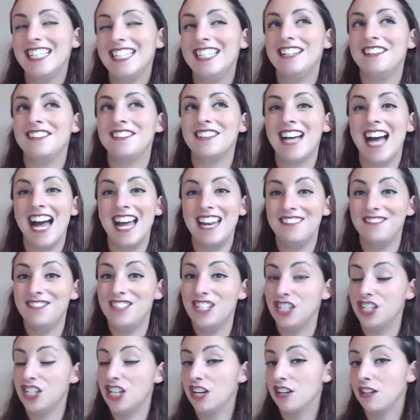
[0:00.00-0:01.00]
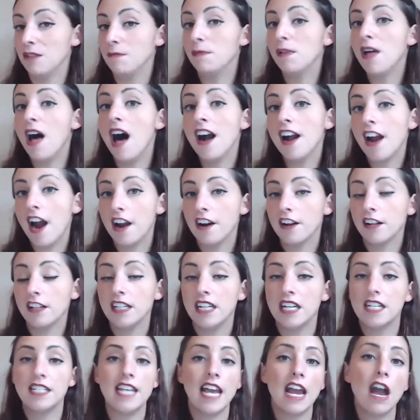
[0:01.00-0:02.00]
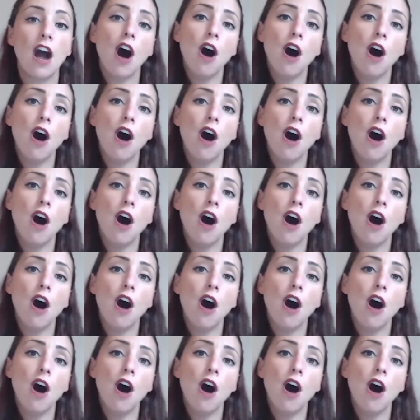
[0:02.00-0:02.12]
kind of just share the blog article and say,